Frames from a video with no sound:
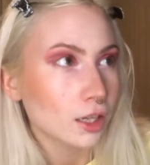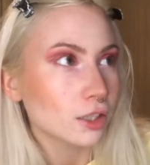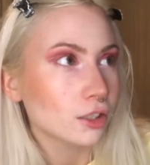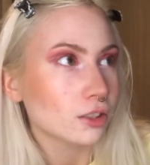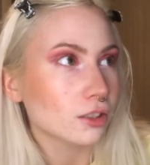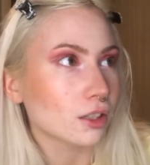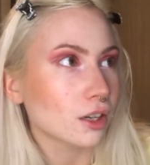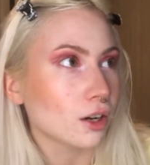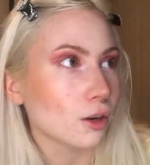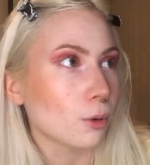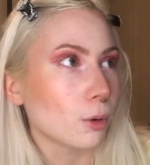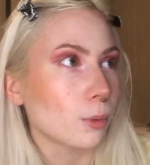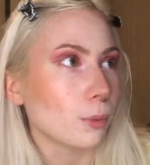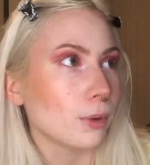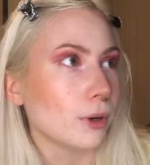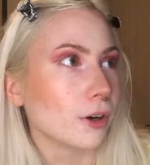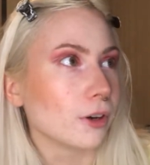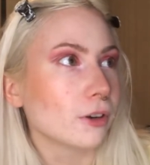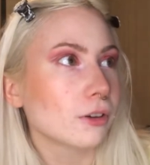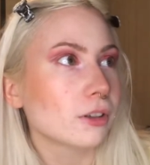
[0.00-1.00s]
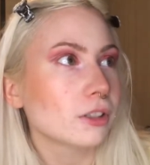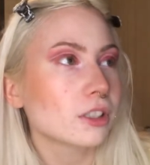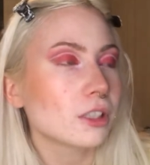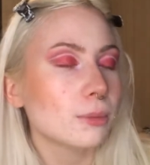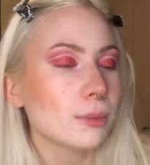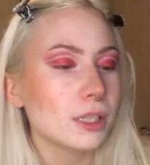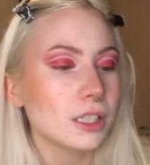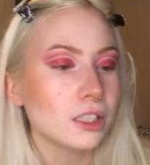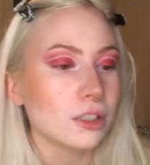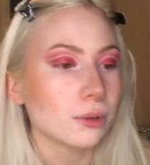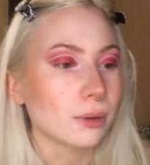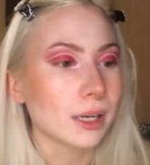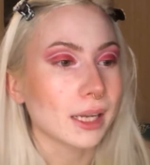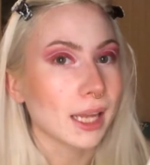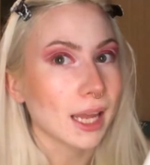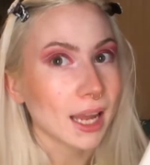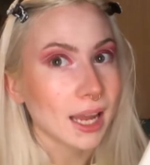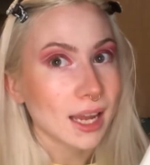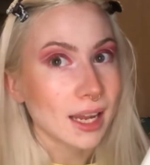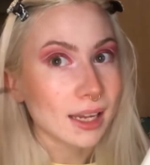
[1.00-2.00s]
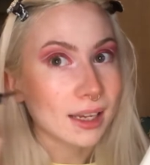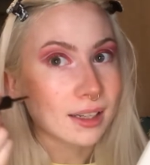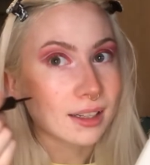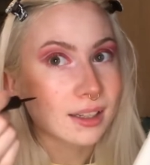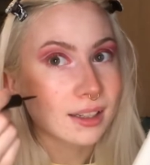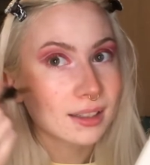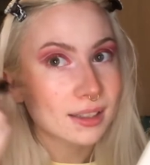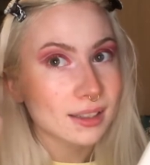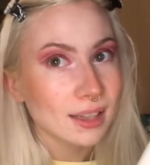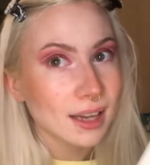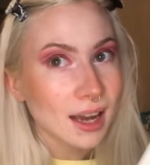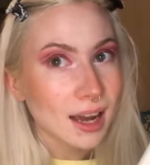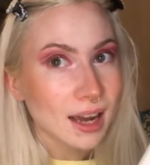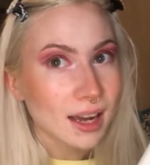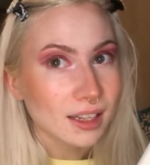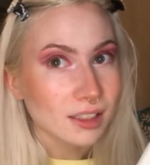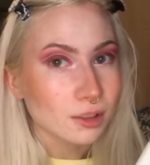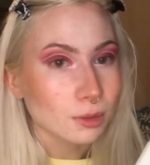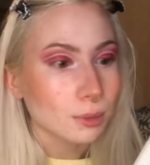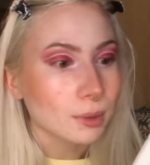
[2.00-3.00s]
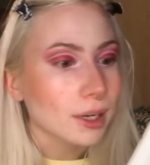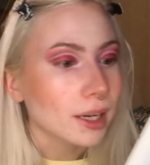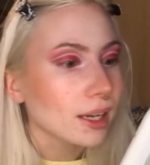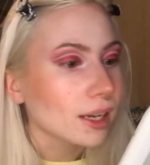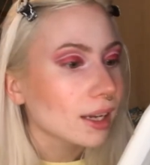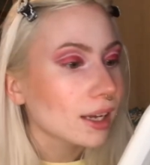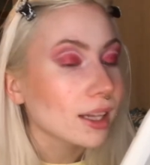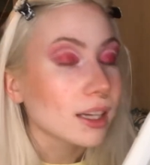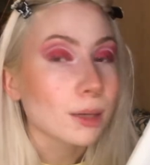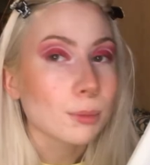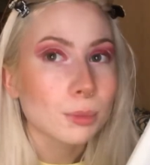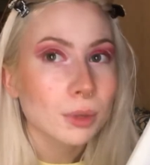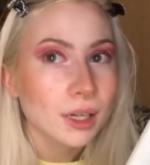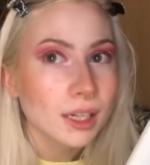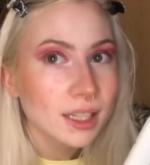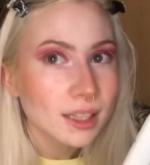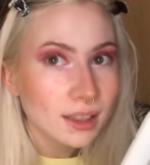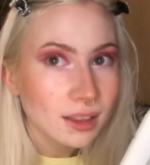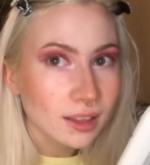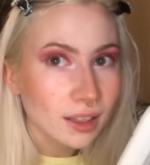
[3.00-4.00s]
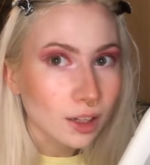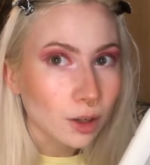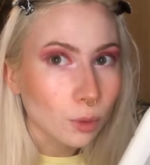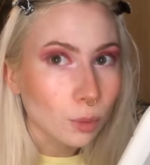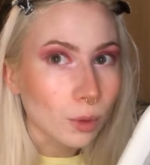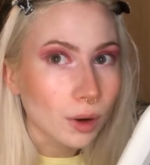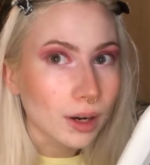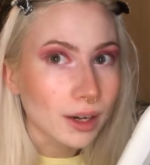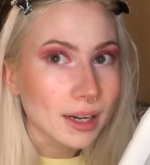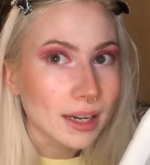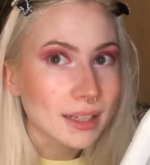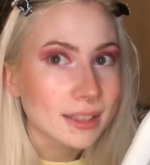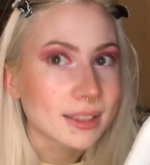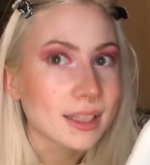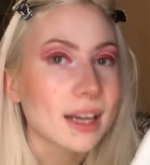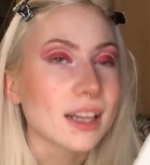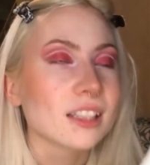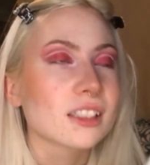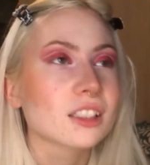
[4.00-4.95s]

So we are going to be doing a cat wing, and a pretty thick one at that.